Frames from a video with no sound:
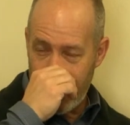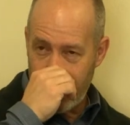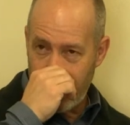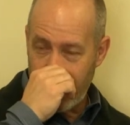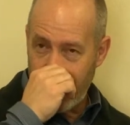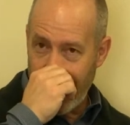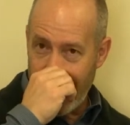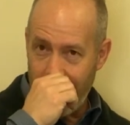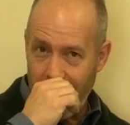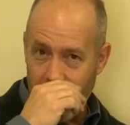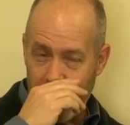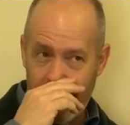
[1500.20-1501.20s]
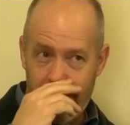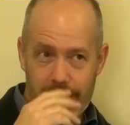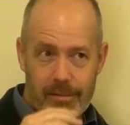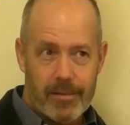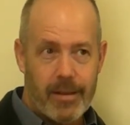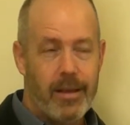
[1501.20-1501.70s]
he's claiming,
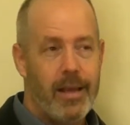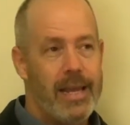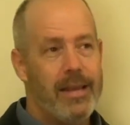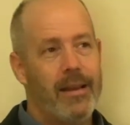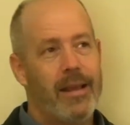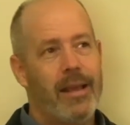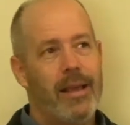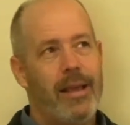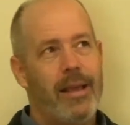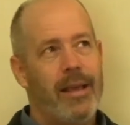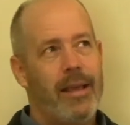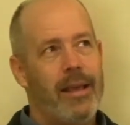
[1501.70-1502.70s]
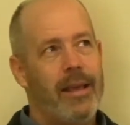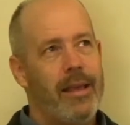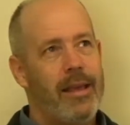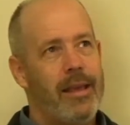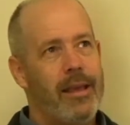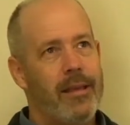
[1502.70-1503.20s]
he,
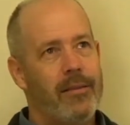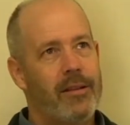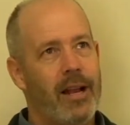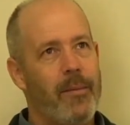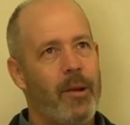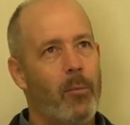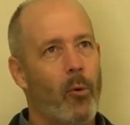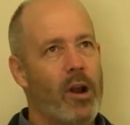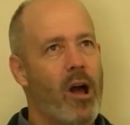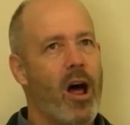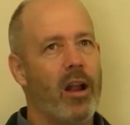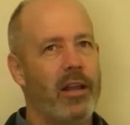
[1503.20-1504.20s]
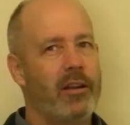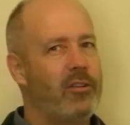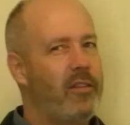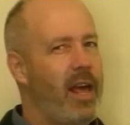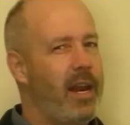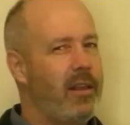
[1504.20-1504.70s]
he's claiming more
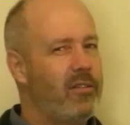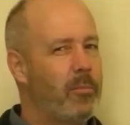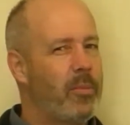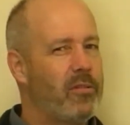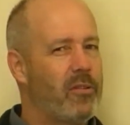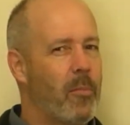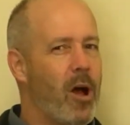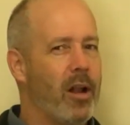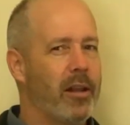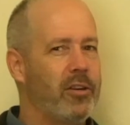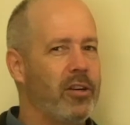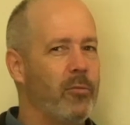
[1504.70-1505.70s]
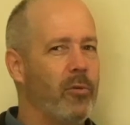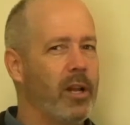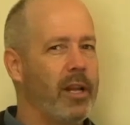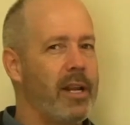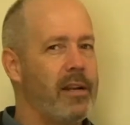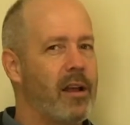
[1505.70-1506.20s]
knowledge than his epistemology
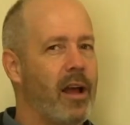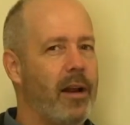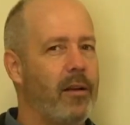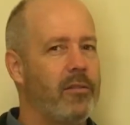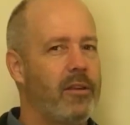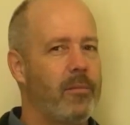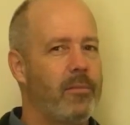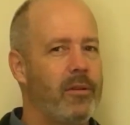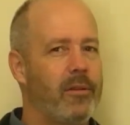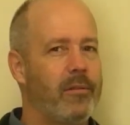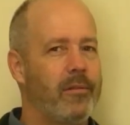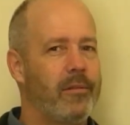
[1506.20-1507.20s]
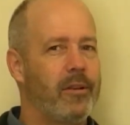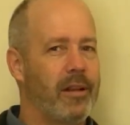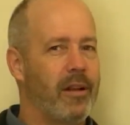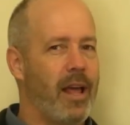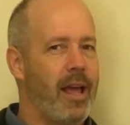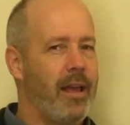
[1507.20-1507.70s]
really entitles him to, to
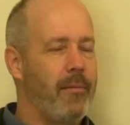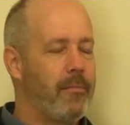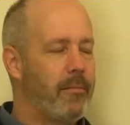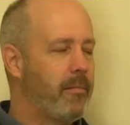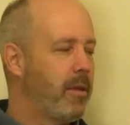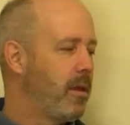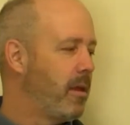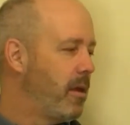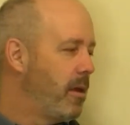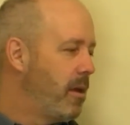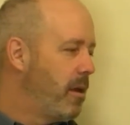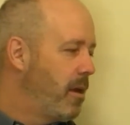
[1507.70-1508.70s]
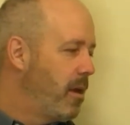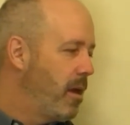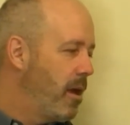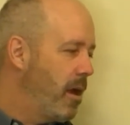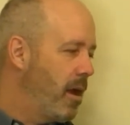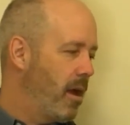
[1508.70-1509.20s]
claim
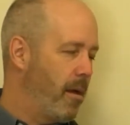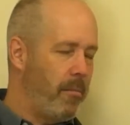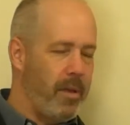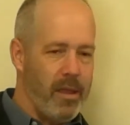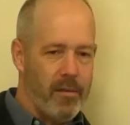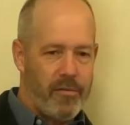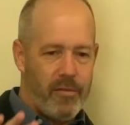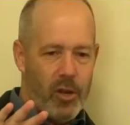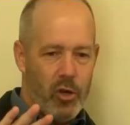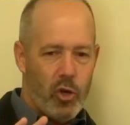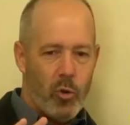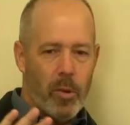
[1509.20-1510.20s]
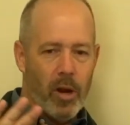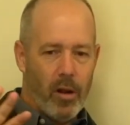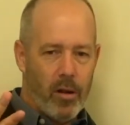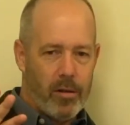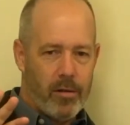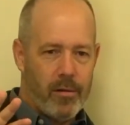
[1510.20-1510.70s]
um, if the
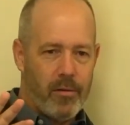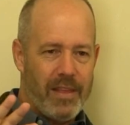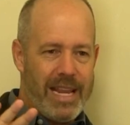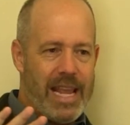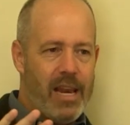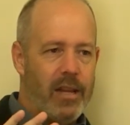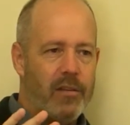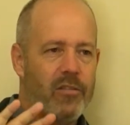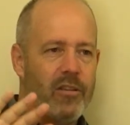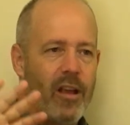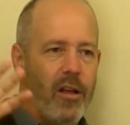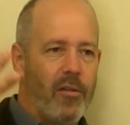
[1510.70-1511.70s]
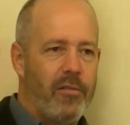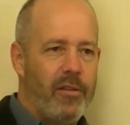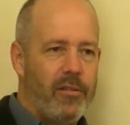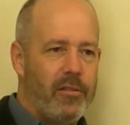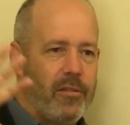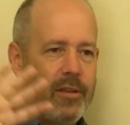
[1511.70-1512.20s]
noumenal or the in itself
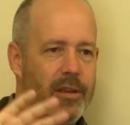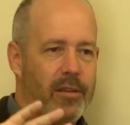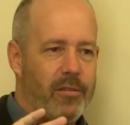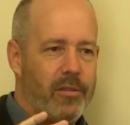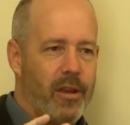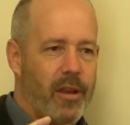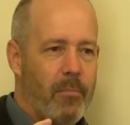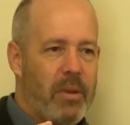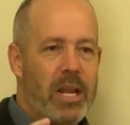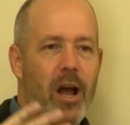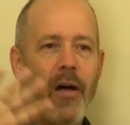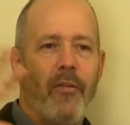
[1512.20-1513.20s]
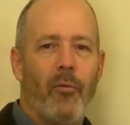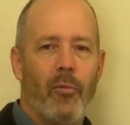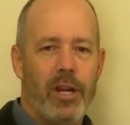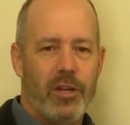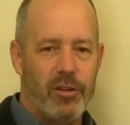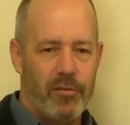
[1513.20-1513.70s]
is, is uh, beyond the
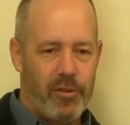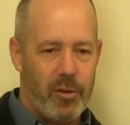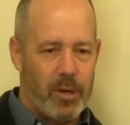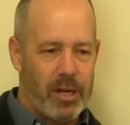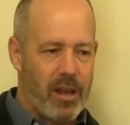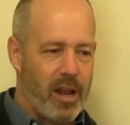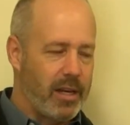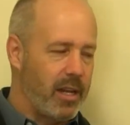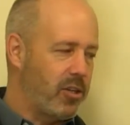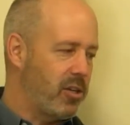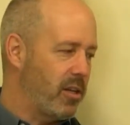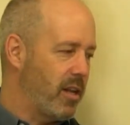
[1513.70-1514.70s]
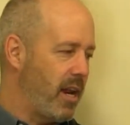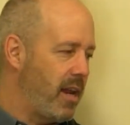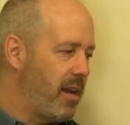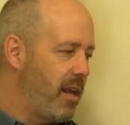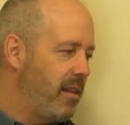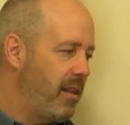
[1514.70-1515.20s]
reach of human cognition, then,
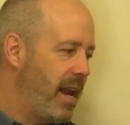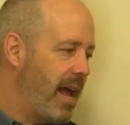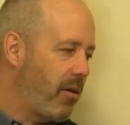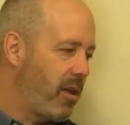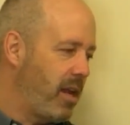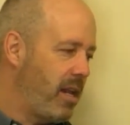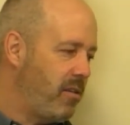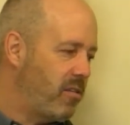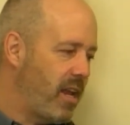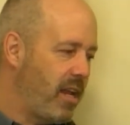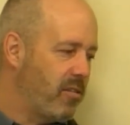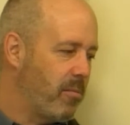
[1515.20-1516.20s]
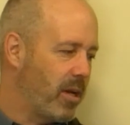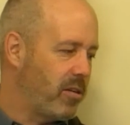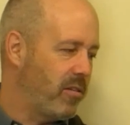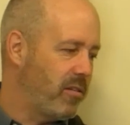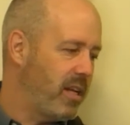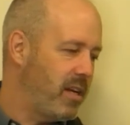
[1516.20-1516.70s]
then how can he say as
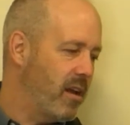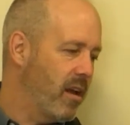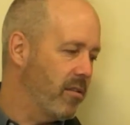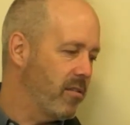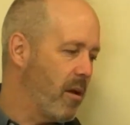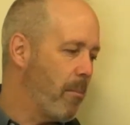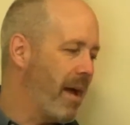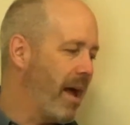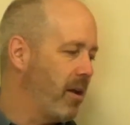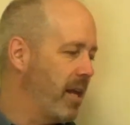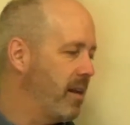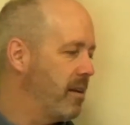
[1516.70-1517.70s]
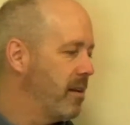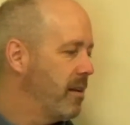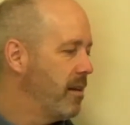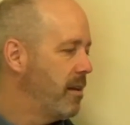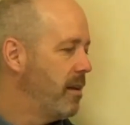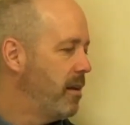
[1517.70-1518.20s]
much as he does about it?
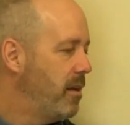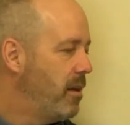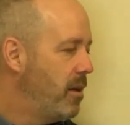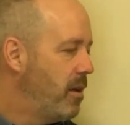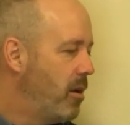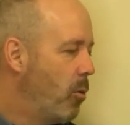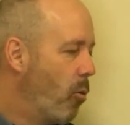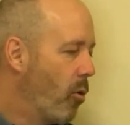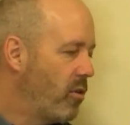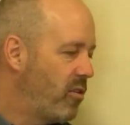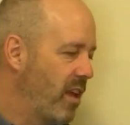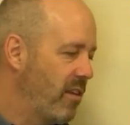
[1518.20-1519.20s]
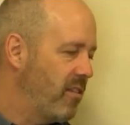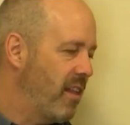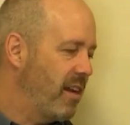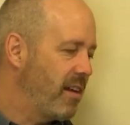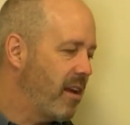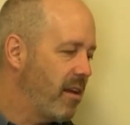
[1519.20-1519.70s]
Ward says
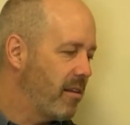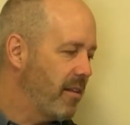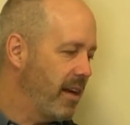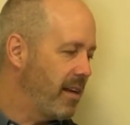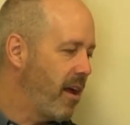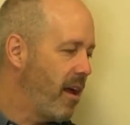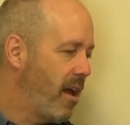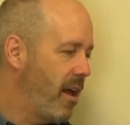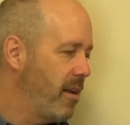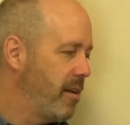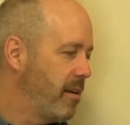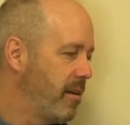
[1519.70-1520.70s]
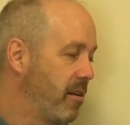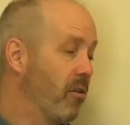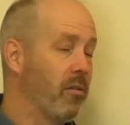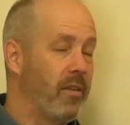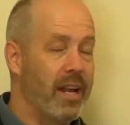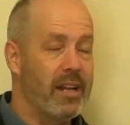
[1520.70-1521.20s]
that, that Kant,
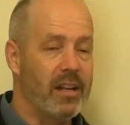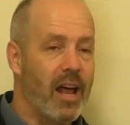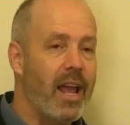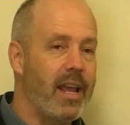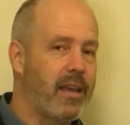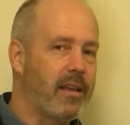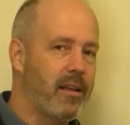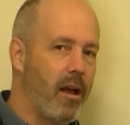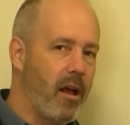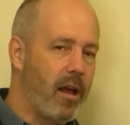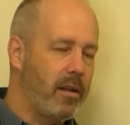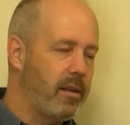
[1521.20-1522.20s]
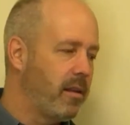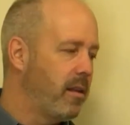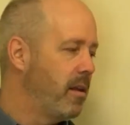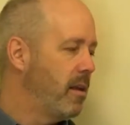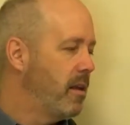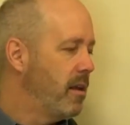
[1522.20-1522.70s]
or that like Kant,
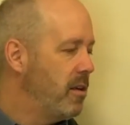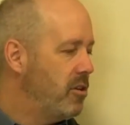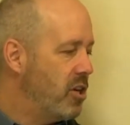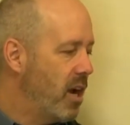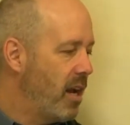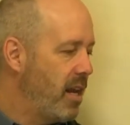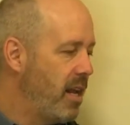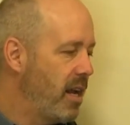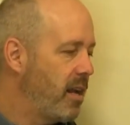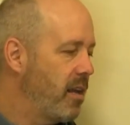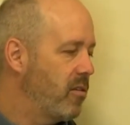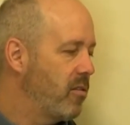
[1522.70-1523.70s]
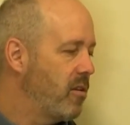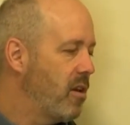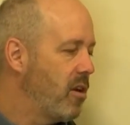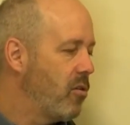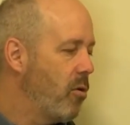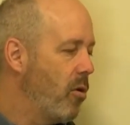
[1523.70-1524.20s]
John Hick is,
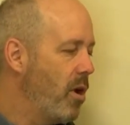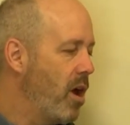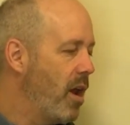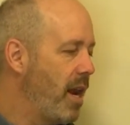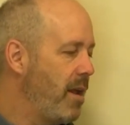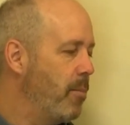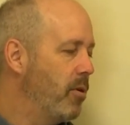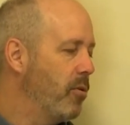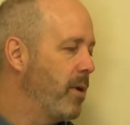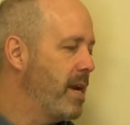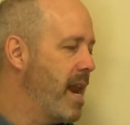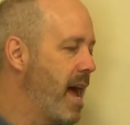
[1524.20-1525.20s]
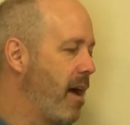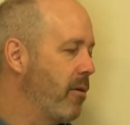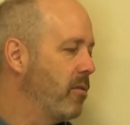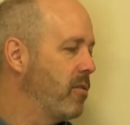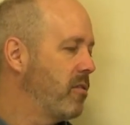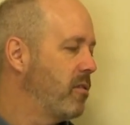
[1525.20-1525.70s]
quote, unable to
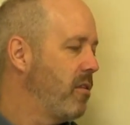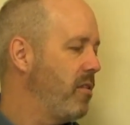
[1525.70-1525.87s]
renounce